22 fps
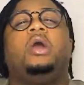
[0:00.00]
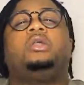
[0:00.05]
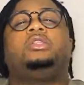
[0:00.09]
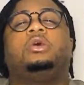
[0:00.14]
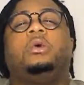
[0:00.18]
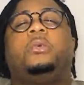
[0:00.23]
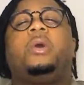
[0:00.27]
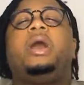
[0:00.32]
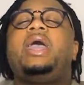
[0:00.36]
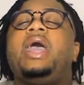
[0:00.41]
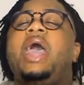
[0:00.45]

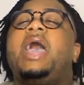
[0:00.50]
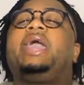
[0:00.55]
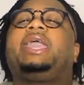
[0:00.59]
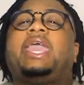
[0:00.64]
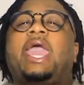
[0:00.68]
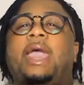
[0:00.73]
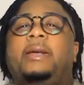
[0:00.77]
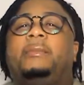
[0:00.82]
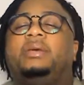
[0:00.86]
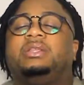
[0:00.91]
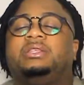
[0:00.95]
The way I
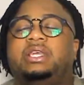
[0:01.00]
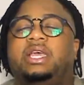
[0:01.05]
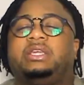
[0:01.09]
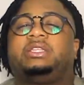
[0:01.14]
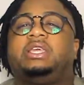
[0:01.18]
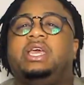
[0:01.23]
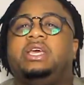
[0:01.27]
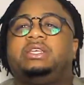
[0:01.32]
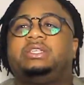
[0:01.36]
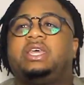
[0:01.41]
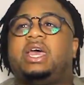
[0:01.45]
came
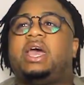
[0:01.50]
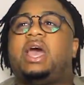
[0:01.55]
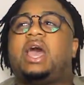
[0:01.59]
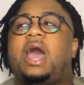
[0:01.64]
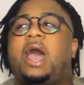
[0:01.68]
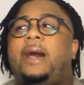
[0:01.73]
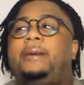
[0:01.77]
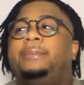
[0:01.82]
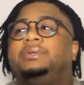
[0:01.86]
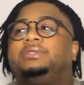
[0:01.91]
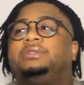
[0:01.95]
addicted is that
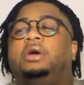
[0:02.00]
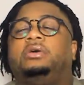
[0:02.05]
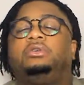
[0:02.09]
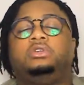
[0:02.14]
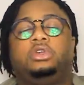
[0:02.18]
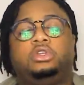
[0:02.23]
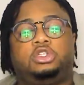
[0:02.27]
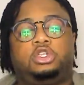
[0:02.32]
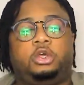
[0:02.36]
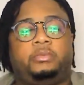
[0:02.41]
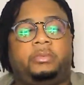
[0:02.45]
I was
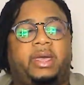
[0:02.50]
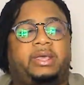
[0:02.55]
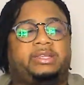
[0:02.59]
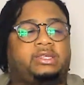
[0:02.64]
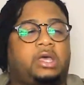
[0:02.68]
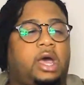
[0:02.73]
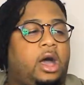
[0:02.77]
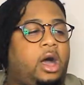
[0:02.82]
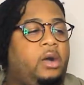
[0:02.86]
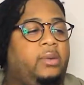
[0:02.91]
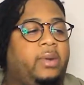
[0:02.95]
on YouTube
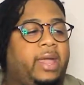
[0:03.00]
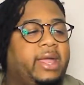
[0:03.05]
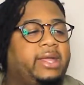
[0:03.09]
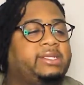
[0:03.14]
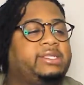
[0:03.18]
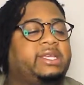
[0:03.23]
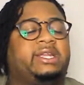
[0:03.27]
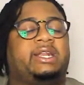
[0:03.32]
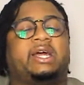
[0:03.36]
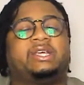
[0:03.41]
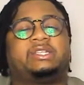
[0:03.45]
as
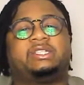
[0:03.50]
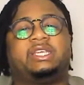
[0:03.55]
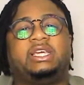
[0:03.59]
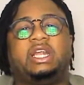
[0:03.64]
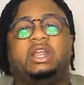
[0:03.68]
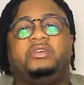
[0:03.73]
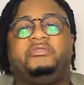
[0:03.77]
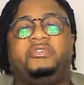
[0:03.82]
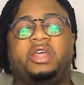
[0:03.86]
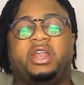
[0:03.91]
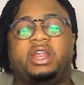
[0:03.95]
always and I
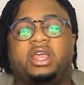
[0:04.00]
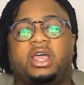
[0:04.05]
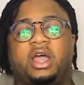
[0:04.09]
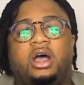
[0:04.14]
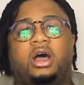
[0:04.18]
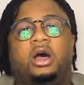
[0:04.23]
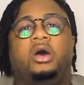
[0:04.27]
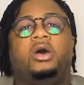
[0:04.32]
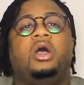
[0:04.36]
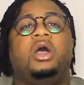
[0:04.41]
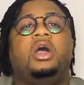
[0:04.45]
seen a
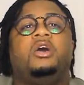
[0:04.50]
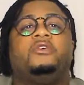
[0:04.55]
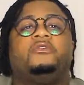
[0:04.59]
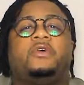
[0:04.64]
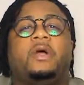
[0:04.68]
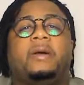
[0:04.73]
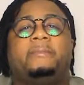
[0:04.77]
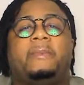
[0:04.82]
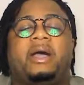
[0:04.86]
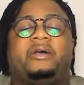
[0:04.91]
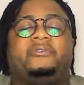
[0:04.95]
video
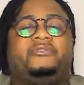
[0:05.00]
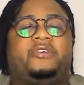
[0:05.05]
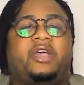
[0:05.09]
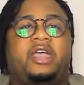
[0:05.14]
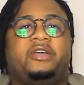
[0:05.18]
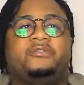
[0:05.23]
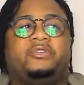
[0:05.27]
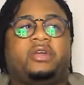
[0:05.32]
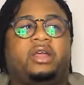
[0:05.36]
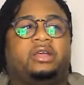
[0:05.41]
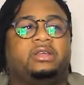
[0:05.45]
from my
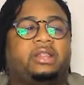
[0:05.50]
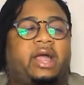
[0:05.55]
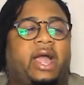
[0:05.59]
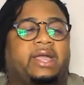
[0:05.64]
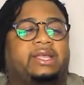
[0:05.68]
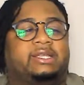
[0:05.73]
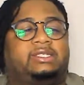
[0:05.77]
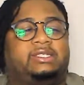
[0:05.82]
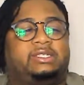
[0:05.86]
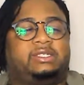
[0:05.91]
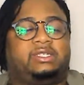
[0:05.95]
favorite
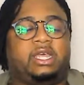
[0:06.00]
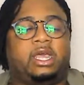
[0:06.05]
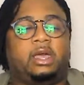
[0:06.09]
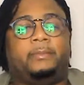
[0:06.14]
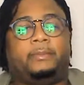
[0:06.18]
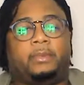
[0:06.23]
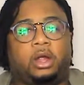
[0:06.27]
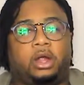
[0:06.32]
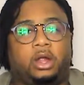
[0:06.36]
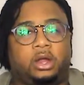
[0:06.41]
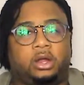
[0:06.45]
like
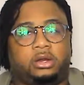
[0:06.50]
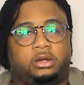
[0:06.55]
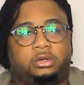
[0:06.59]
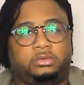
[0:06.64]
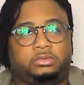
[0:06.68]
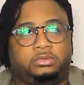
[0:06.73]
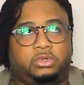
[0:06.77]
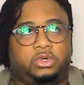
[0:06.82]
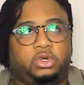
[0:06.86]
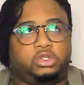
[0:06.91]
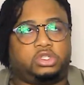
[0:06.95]

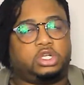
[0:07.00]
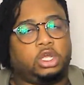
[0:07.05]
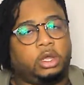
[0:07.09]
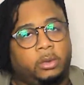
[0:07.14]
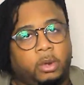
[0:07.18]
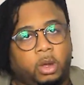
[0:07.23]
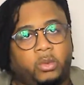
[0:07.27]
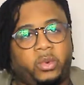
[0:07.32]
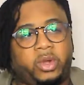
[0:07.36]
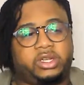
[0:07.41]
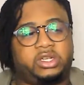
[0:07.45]
simmer
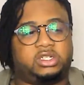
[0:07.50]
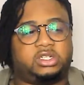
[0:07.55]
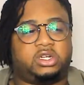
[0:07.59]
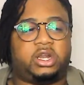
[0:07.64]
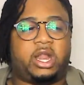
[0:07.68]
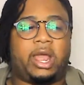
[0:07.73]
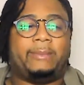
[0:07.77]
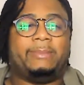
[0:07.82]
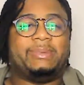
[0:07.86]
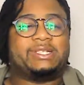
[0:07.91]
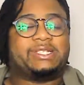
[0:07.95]
YouTuber which
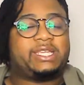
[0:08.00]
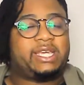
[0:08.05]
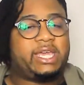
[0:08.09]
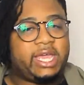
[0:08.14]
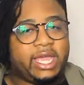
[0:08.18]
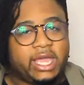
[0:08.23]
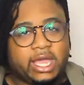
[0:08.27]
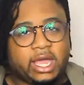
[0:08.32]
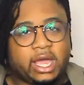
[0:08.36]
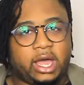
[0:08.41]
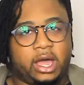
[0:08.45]
her name is
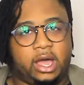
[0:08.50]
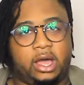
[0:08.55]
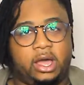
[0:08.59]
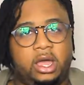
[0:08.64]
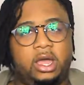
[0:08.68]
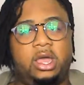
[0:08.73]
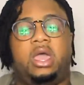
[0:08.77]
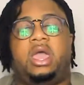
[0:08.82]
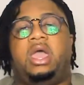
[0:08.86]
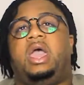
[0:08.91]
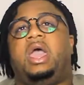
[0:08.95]

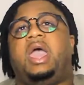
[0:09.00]
Kia